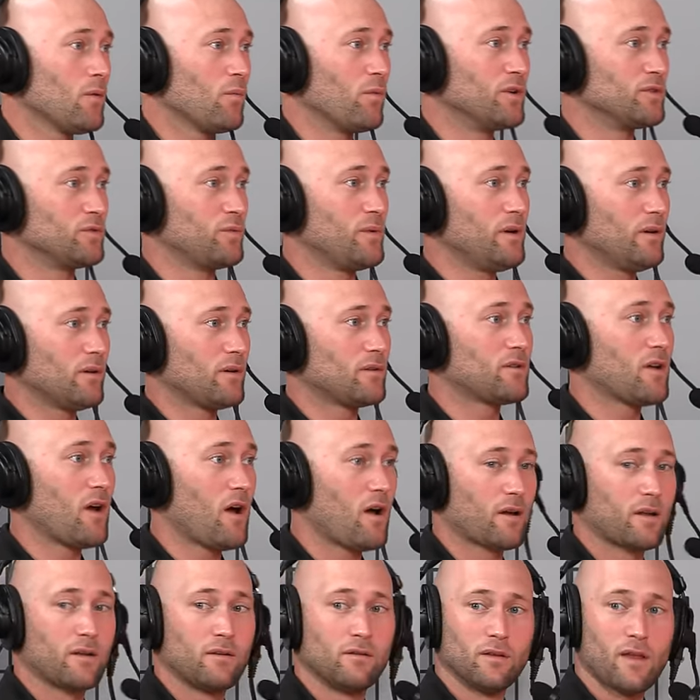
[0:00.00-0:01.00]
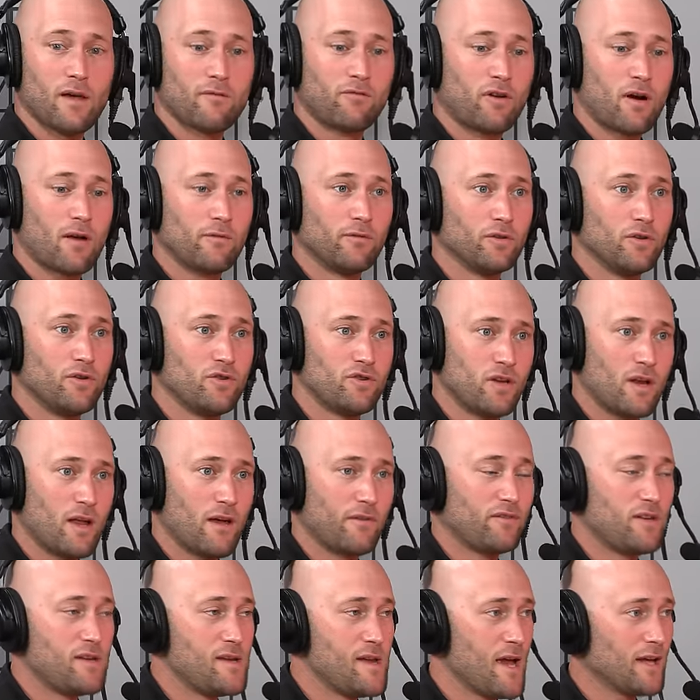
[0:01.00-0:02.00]
was we were talking LeverEvolution
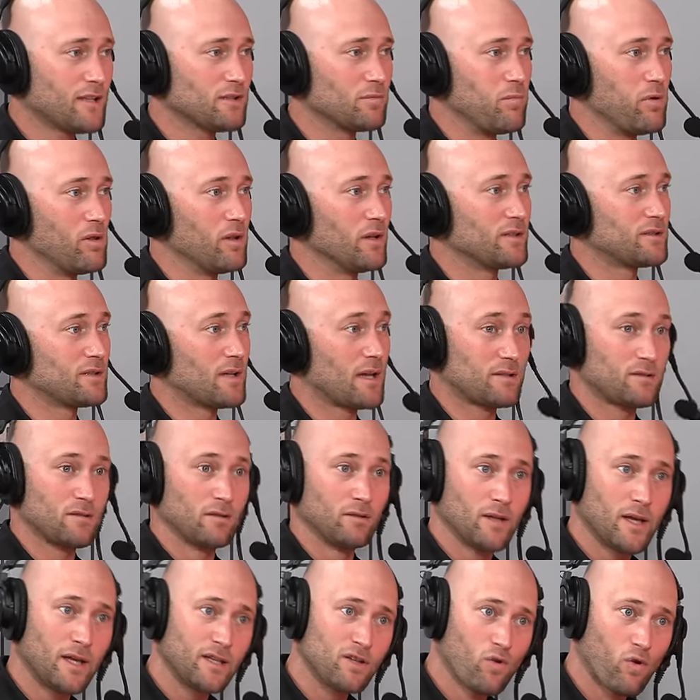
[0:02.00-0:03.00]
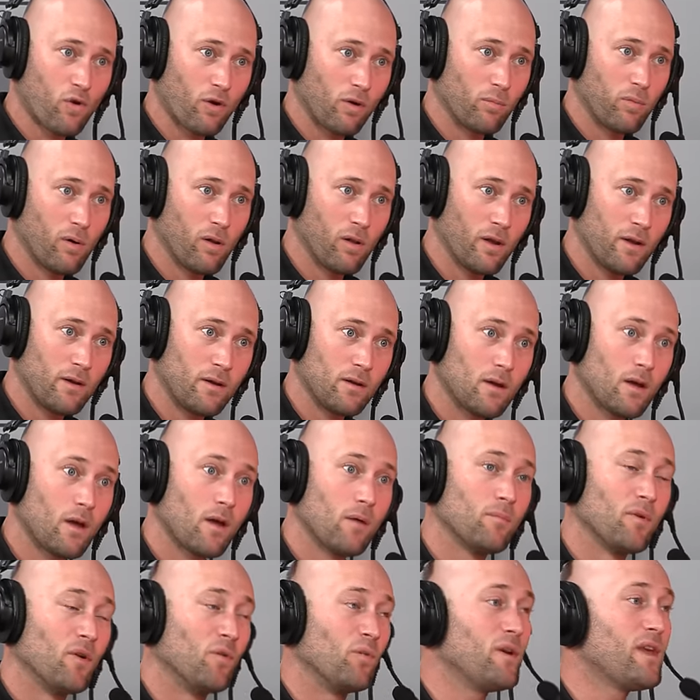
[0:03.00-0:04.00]
F T X bullets as the lead core bullet,
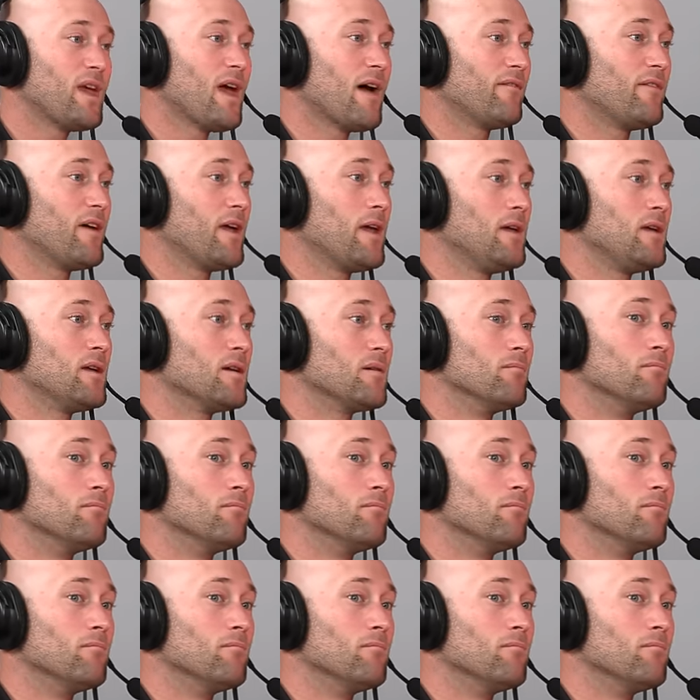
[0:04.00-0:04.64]
but we have a